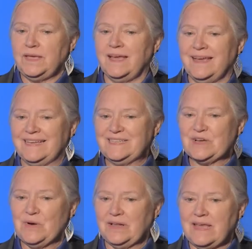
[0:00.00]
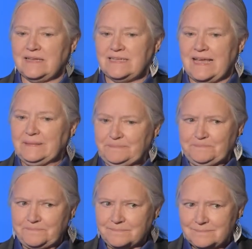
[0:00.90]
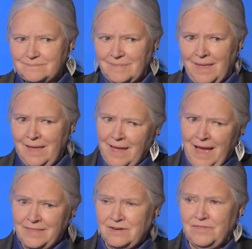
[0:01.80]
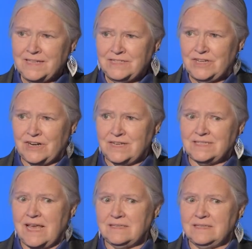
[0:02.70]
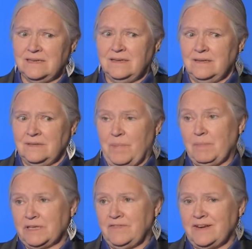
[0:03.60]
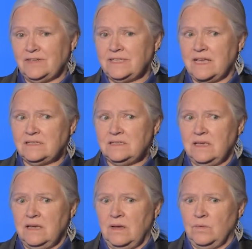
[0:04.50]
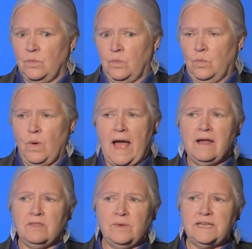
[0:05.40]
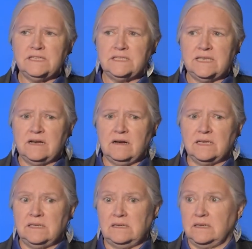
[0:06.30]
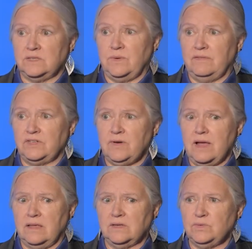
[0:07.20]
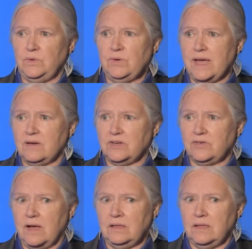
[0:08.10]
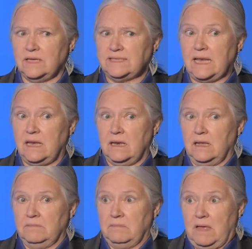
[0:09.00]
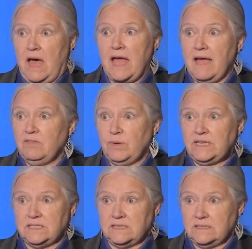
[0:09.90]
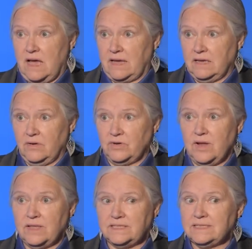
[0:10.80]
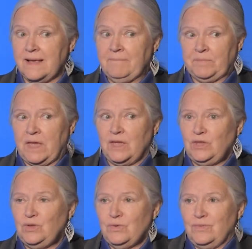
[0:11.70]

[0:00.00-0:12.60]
get to court that day, and the defense attorney says, public defender says, why are the witnesses here? I said, because we have a trial. He goes, well, you can't go to trial. I said, I have the witnesses. I can go to trial. He says, you